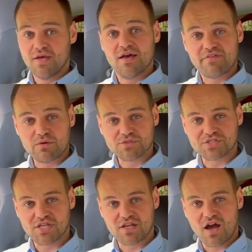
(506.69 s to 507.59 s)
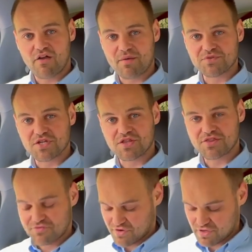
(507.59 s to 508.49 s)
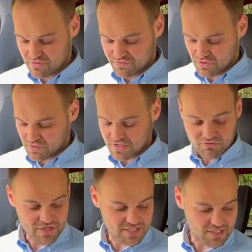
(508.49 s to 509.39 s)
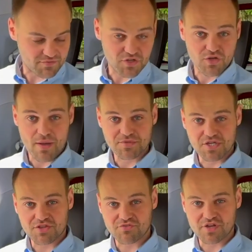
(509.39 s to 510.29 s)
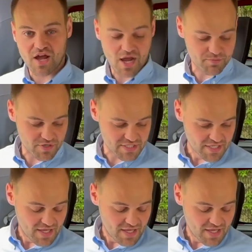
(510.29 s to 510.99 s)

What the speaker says: If anyone's seen our MG3 review we did recently of the new MG3 hybrid,